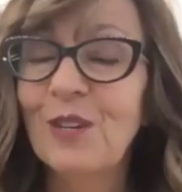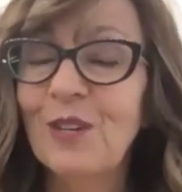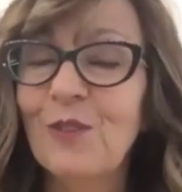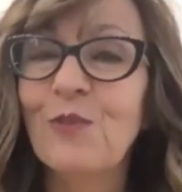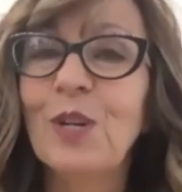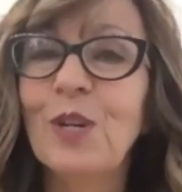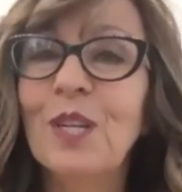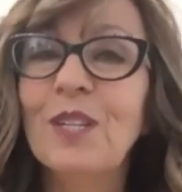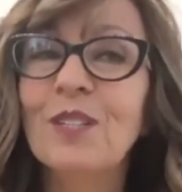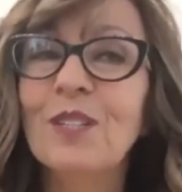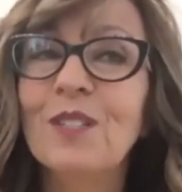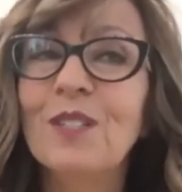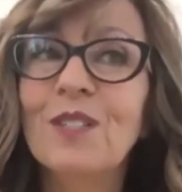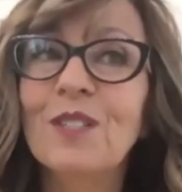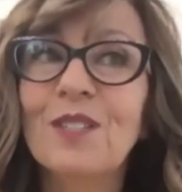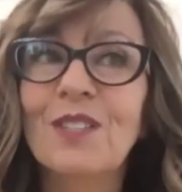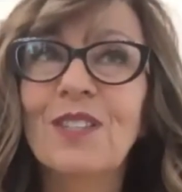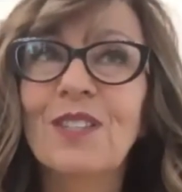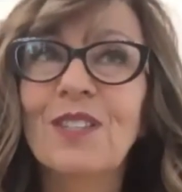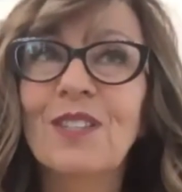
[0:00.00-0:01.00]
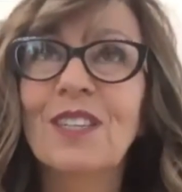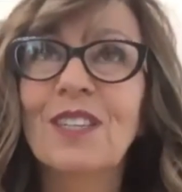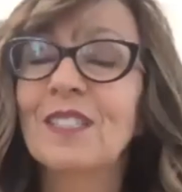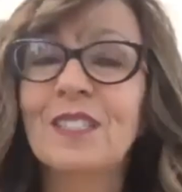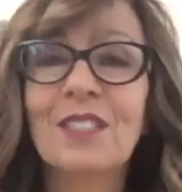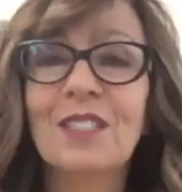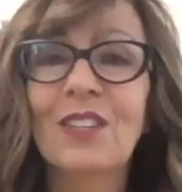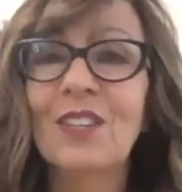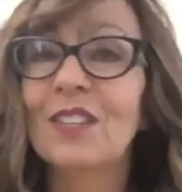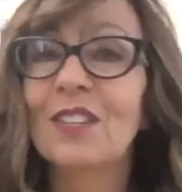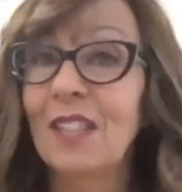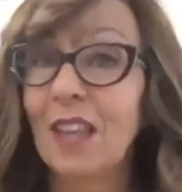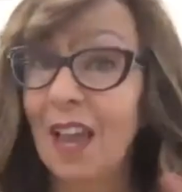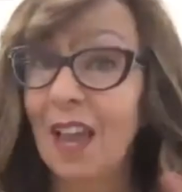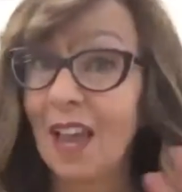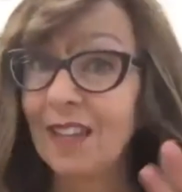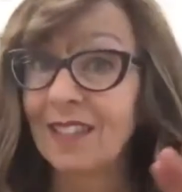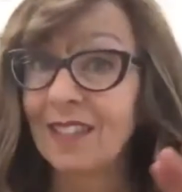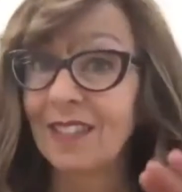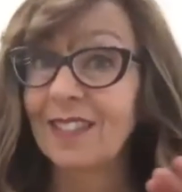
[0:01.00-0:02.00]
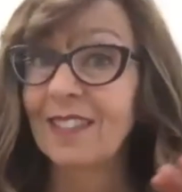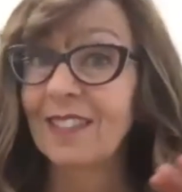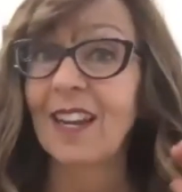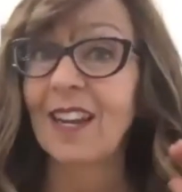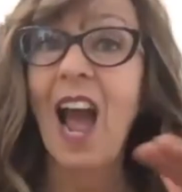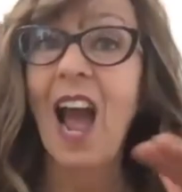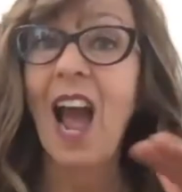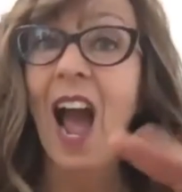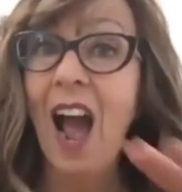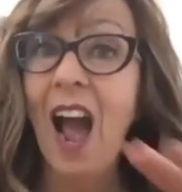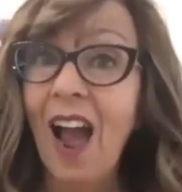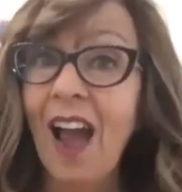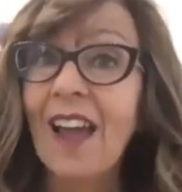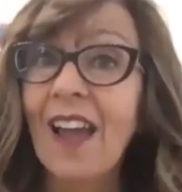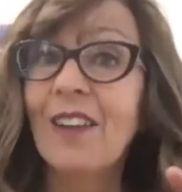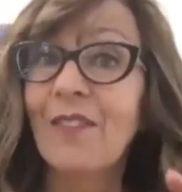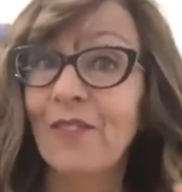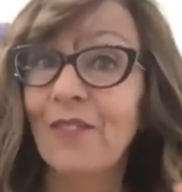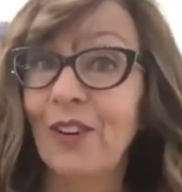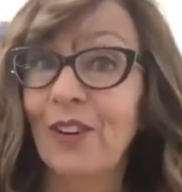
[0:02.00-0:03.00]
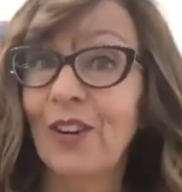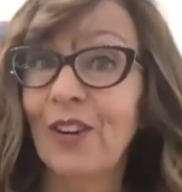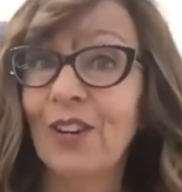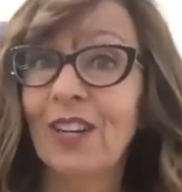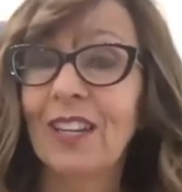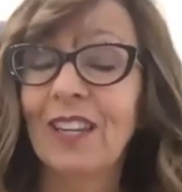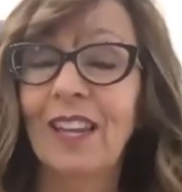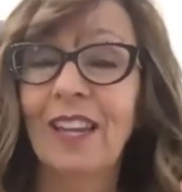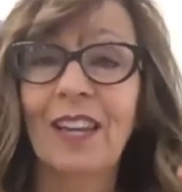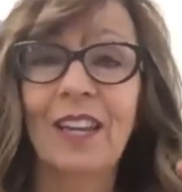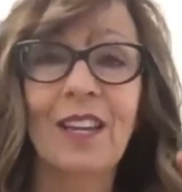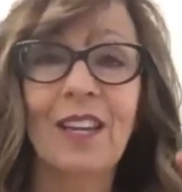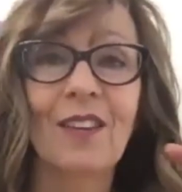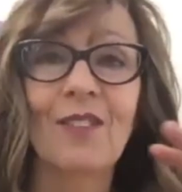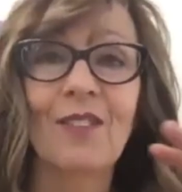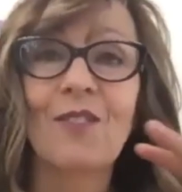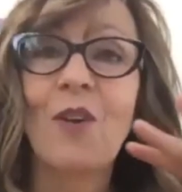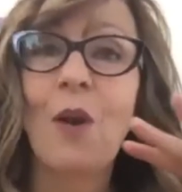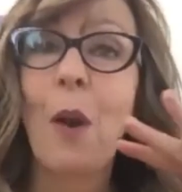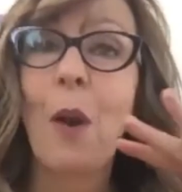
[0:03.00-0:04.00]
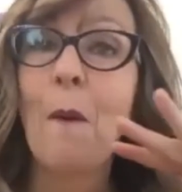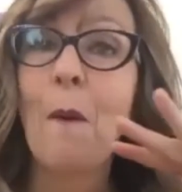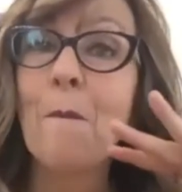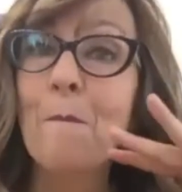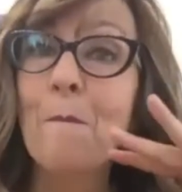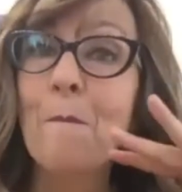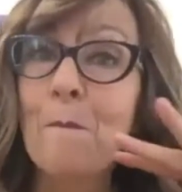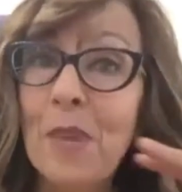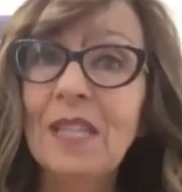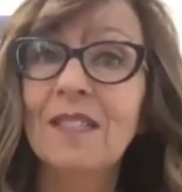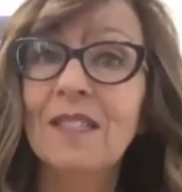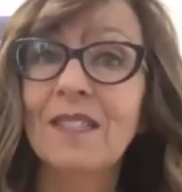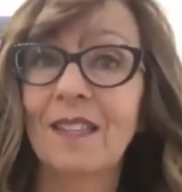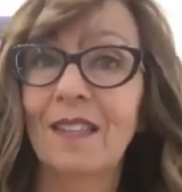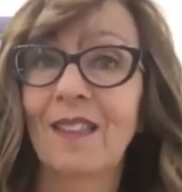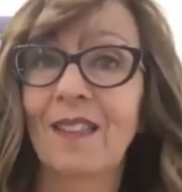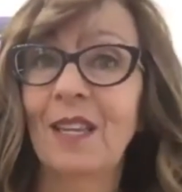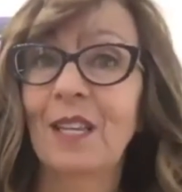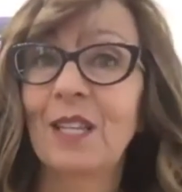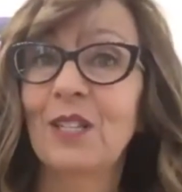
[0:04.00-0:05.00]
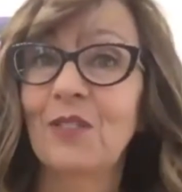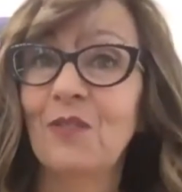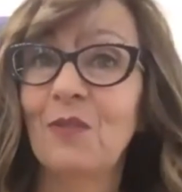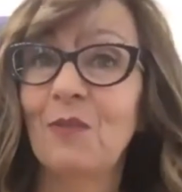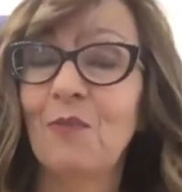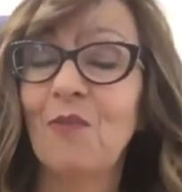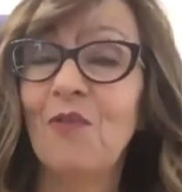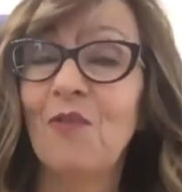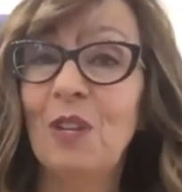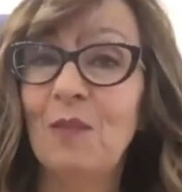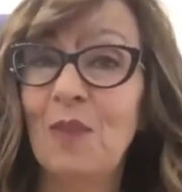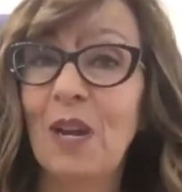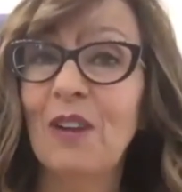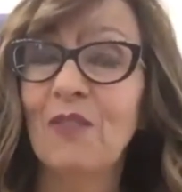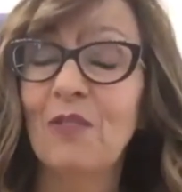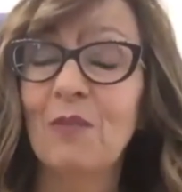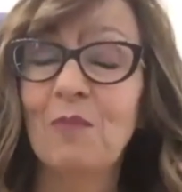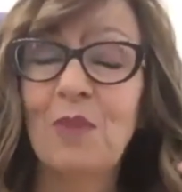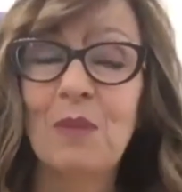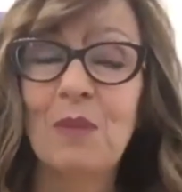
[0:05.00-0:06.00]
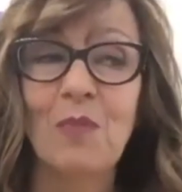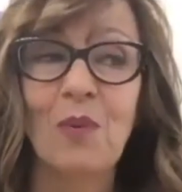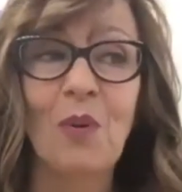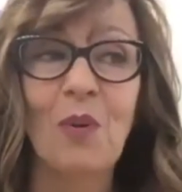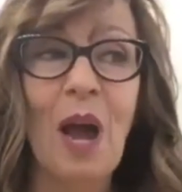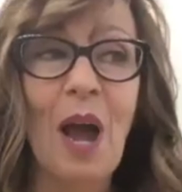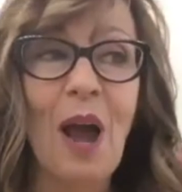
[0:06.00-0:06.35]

What is because because as I said, I have heard like amazing things from feedback from people.